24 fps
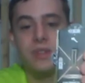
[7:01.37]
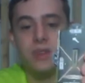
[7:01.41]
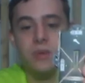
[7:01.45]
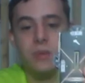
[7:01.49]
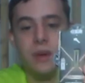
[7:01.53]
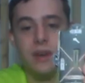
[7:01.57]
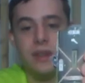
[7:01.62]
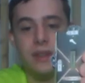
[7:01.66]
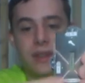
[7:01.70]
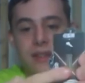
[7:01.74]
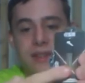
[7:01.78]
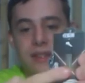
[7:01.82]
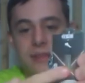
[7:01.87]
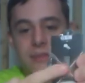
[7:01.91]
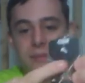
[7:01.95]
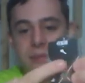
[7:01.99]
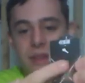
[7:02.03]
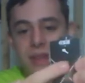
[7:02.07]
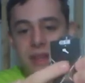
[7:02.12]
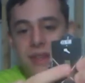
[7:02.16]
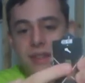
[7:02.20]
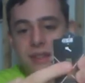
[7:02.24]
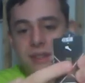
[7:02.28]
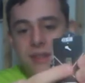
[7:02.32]
where this
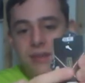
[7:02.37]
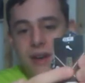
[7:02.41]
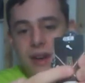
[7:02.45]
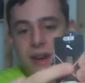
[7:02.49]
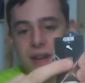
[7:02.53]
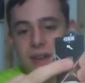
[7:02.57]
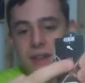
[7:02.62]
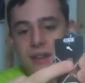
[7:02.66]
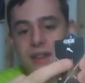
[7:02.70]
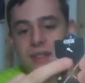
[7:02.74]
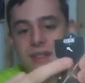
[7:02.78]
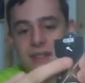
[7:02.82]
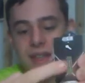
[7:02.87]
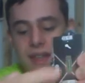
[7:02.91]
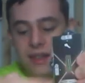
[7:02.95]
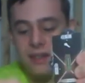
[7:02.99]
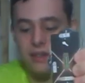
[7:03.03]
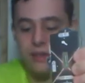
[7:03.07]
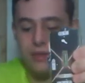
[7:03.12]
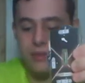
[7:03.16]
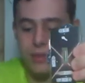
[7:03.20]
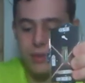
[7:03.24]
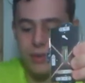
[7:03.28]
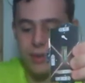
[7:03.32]
piece right here is
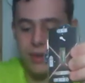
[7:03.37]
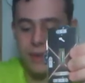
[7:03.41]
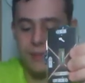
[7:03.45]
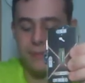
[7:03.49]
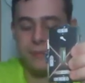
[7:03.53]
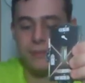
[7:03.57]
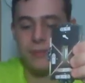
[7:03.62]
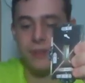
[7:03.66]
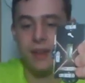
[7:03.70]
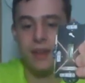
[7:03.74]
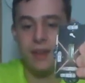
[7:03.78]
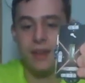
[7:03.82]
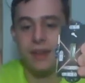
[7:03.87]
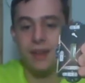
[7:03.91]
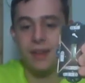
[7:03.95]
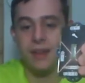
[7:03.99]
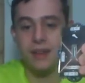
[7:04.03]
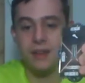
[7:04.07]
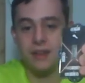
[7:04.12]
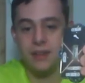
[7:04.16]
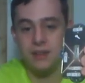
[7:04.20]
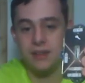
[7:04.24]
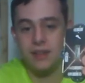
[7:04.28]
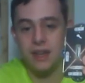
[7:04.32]
in through it.
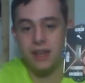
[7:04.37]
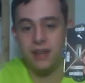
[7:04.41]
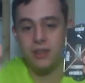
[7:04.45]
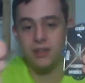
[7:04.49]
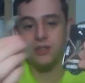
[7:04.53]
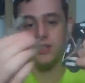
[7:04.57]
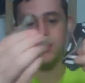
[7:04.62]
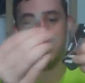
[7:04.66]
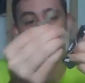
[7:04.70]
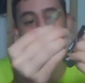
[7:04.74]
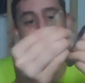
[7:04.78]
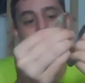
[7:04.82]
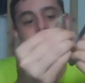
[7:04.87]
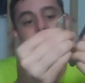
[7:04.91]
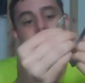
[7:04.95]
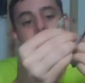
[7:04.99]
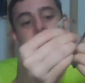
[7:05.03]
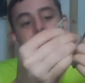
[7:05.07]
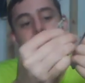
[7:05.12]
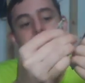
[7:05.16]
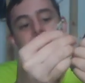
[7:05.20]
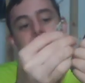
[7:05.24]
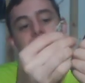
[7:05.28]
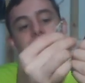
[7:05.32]
You take your ship,
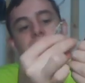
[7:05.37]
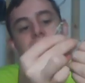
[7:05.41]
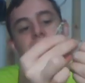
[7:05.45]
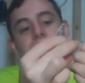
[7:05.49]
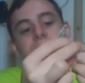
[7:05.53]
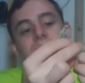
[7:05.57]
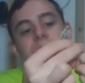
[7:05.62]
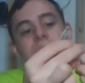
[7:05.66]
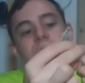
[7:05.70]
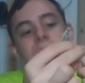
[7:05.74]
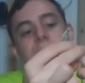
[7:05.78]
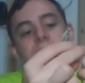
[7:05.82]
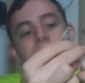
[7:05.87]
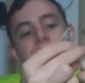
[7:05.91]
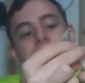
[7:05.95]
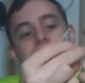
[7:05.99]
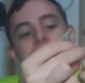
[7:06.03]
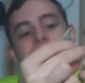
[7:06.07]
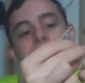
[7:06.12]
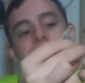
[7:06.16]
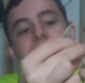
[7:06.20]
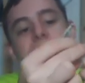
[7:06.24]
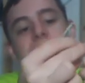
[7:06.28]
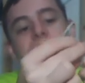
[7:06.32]
you put
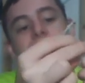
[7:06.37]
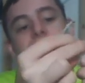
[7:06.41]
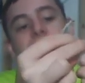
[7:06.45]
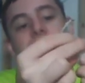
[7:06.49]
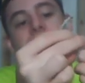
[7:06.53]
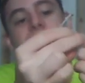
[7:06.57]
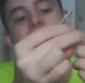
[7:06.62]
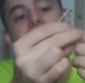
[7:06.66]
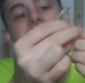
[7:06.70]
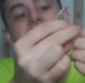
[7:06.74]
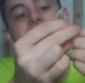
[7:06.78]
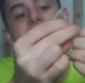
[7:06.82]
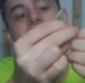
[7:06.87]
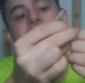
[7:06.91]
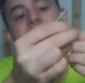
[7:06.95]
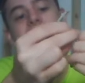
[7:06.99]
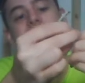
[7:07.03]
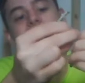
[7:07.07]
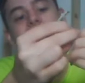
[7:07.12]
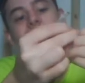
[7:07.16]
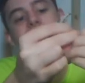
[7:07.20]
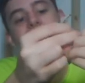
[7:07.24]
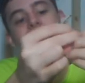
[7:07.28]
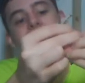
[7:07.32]
the slot
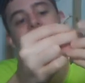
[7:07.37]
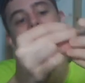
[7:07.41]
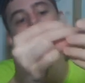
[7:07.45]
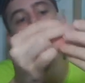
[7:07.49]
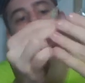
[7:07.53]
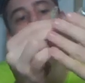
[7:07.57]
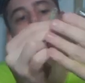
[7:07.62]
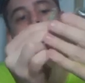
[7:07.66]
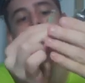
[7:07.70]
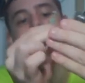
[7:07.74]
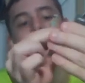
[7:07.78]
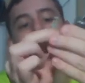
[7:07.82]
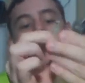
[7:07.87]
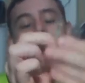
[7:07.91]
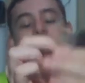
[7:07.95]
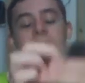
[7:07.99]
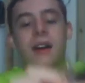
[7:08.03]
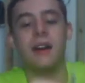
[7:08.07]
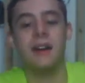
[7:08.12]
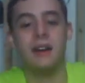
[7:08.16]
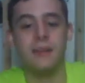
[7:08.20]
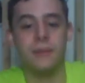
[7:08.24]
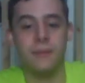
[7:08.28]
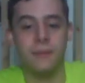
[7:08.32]
in
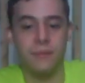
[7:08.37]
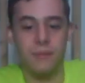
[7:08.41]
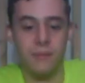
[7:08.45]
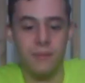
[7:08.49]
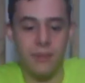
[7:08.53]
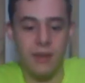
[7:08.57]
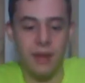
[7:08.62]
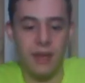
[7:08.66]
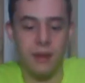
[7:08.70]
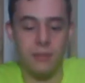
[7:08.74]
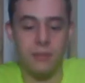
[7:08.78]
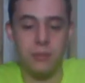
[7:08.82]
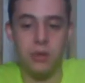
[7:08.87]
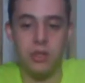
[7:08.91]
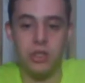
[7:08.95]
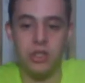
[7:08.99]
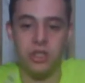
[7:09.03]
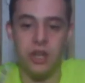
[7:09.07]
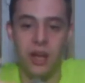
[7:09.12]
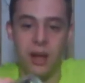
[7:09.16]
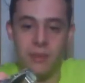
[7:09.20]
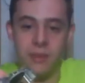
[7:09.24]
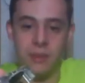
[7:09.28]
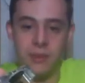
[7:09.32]
there, and
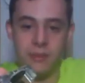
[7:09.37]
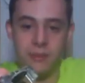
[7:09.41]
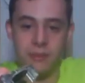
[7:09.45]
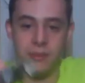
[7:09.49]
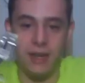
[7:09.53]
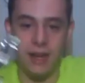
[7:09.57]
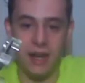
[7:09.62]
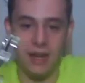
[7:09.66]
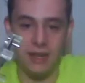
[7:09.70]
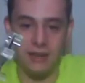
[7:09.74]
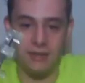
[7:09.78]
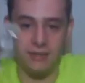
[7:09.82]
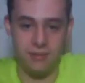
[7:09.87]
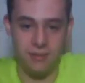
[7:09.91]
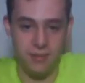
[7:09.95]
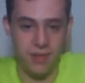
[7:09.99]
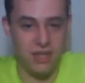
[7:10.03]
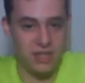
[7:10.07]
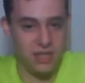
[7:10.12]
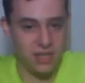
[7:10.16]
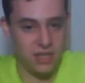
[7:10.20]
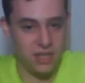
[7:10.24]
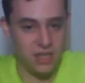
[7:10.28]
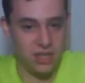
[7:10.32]
push up, and
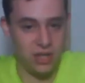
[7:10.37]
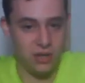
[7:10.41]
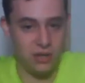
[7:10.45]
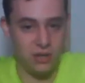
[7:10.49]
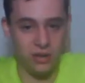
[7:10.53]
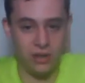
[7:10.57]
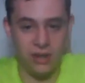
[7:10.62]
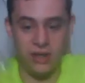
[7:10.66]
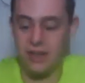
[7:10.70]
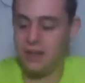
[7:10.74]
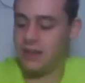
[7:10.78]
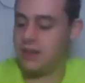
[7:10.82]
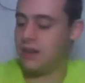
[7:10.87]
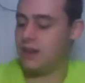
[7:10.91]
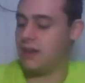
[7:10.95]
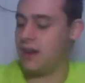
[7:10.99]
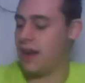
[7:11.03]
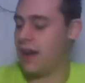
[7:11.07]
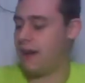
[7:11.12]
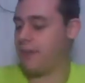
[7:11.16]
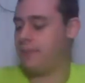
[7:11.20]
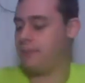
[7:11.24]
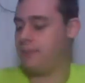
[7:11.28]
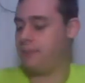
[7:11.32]
it's securely in there
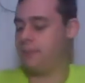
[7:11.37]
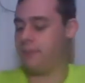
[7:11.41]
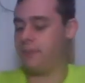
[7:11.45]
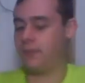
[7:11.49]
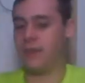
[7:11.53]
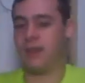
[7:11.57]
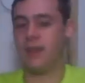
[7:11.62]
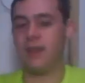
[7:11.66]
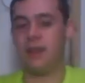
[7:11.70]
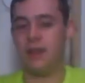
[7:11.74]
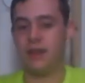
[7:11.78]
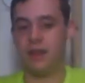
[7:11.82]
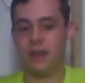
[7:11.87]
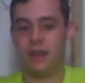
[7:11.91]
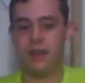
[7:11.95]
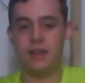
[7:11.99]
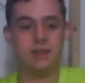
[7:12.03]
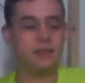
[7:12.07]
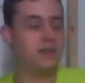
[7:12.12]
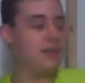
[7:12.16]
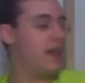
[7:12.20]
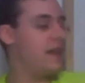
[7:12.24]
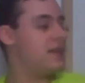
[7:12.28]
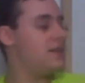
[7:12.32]
now.
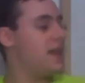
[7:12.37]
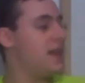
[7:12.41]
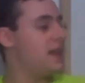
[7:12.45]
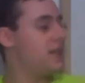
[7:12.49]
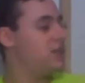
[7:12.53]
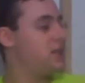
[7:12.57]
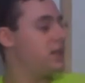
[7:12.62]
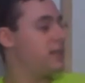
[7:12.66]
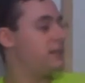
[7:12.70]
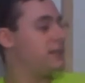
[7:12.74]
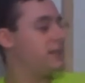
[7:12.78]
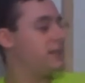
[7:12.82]
So that's that ship.